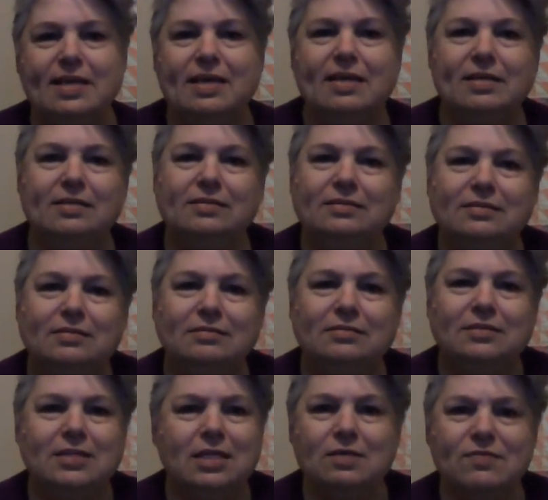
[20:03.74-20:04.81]
is.
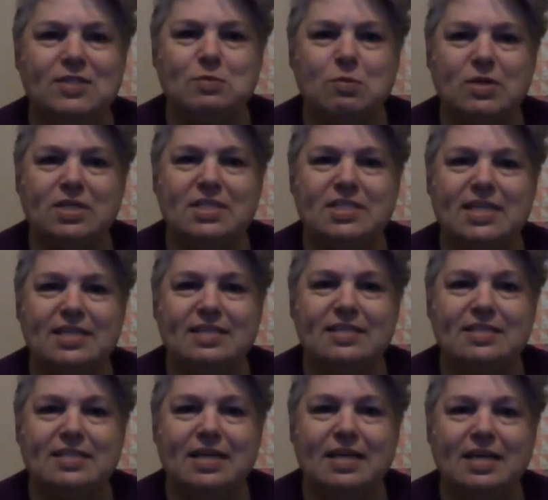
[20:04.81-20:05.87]
None of us wanted to sit in the
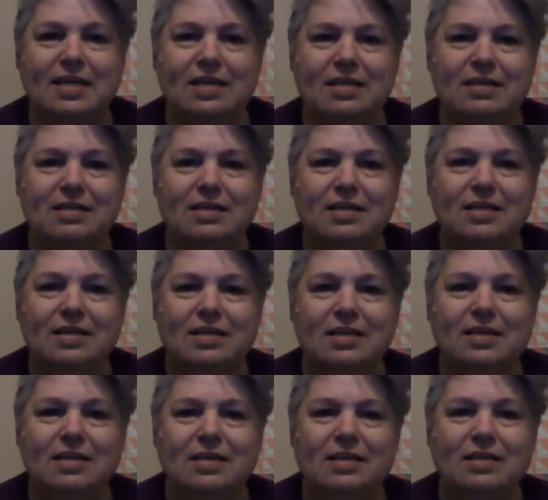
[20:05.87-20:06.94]
seat.
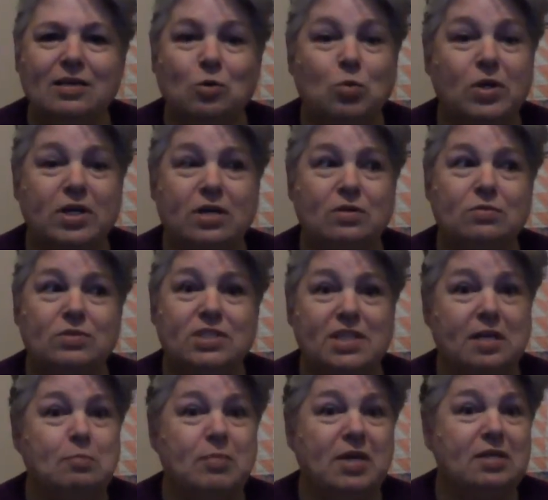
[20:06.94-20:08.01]
There weren't no
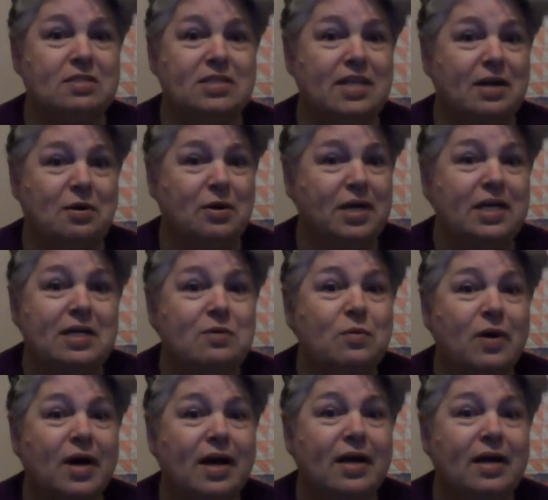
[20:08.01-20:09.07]
seat belts there
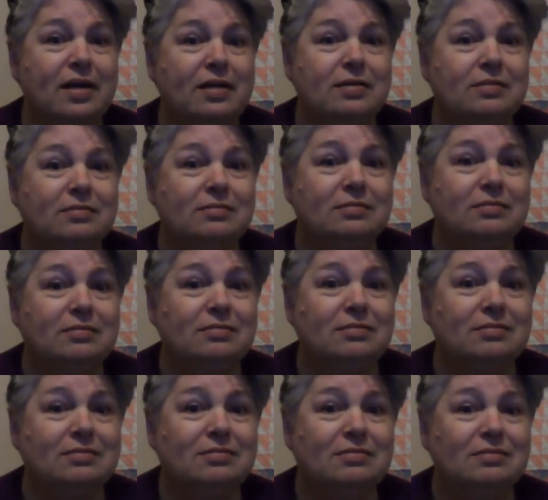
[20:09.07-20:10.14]
anyway.
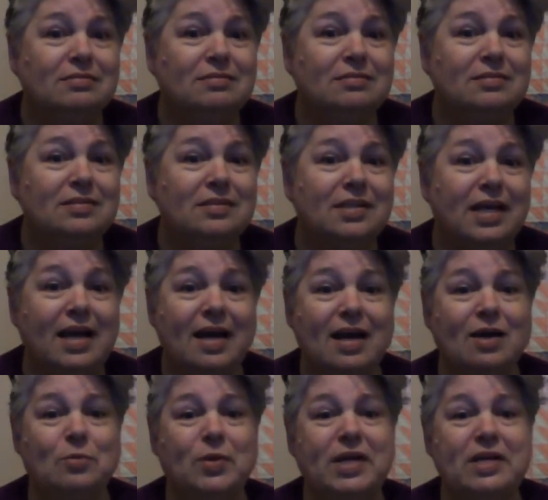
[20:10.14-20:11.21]

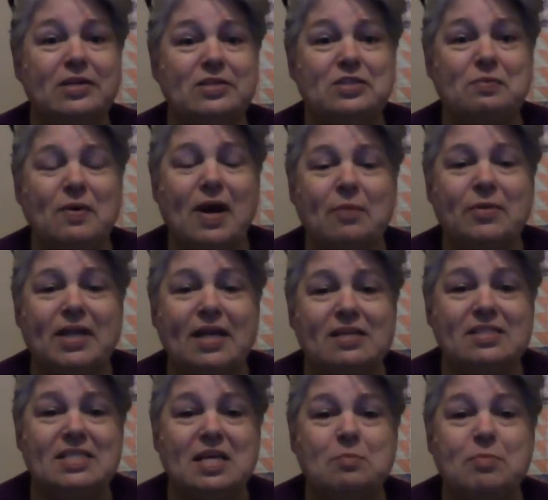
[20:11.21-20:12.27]
Yeah, we used to ride
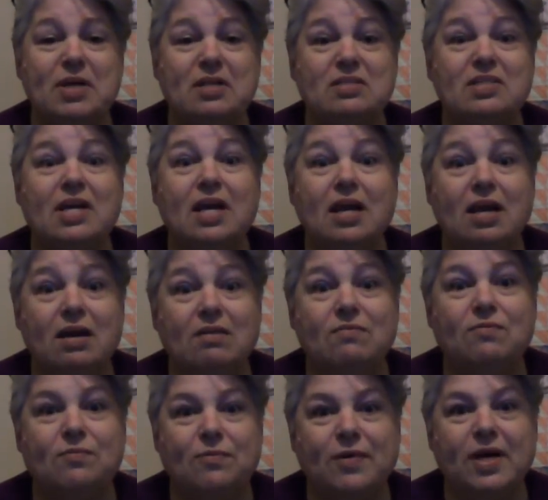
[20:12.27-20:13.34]
without seat belts
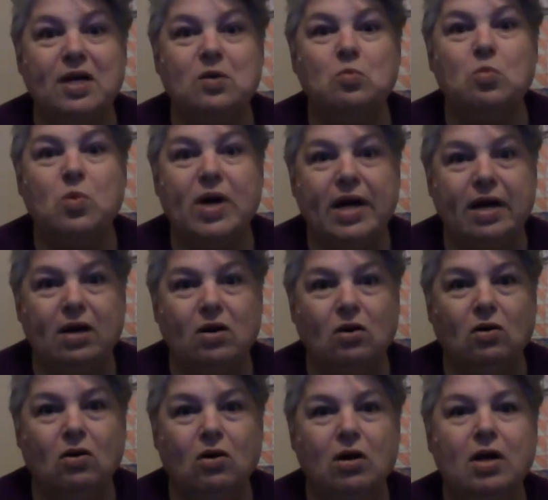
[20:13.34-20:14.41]

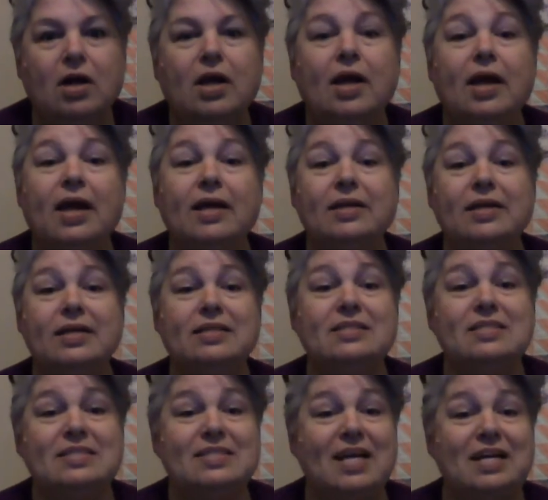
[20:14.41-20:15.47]
everywhere. And in a
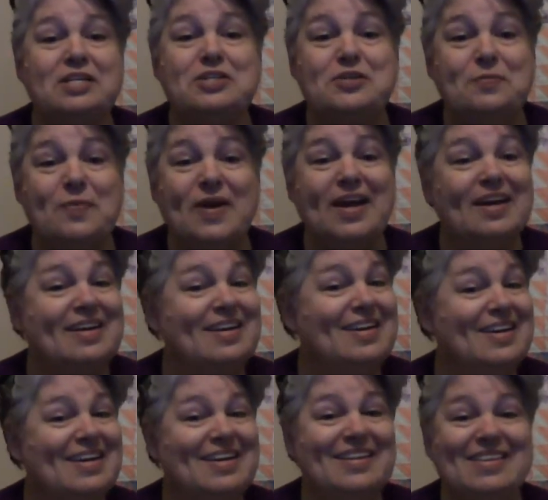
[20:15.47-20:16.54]
station wagon
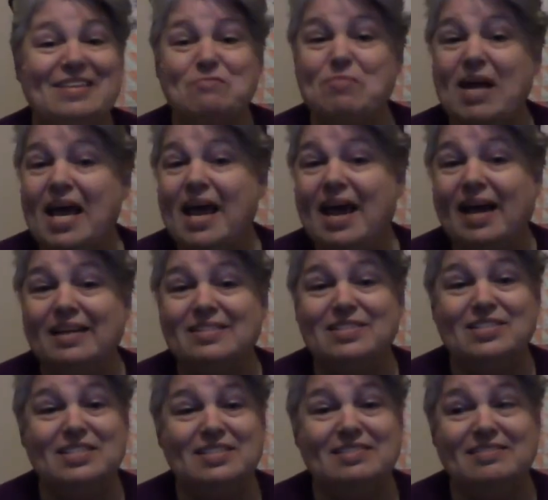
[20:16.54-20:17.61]
in the back,
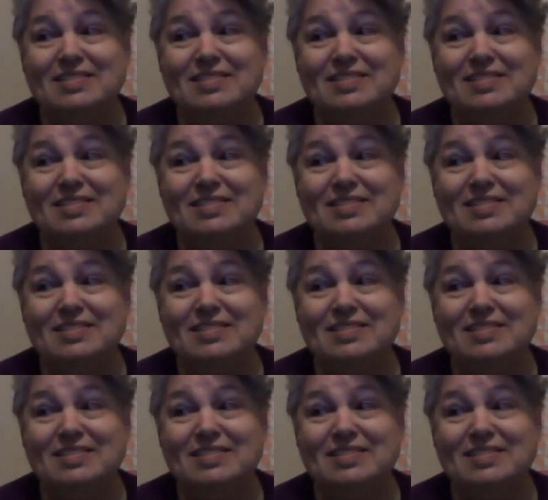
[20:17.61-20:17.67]
just,